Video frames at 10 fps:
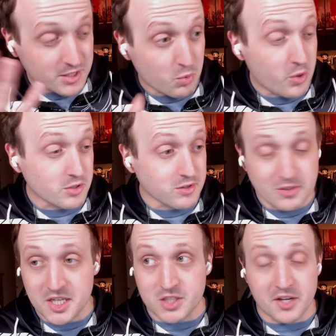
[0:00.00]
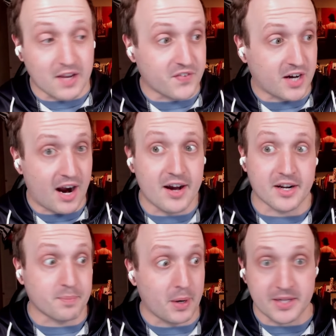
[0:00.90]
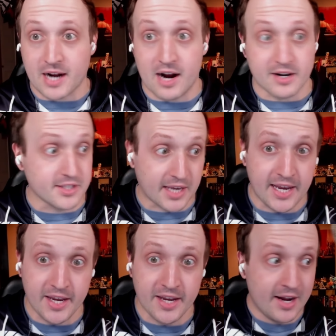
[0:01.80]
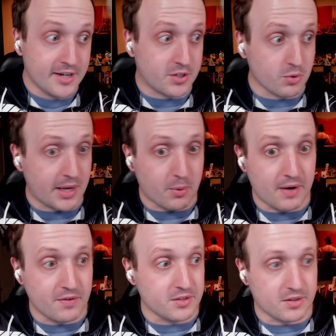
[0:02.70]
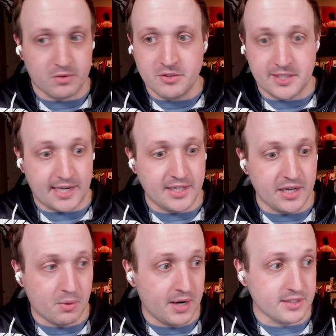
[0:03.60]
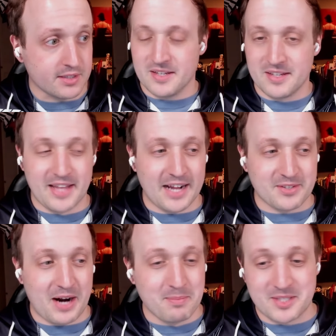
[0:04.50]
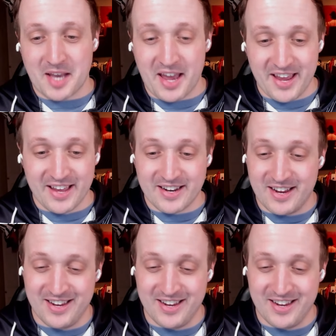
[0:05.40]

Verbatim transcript: is what Lucy's looking for. Cana. Apparently, Cana's key to like whatever Lucy's idea was. That's what I'm saying.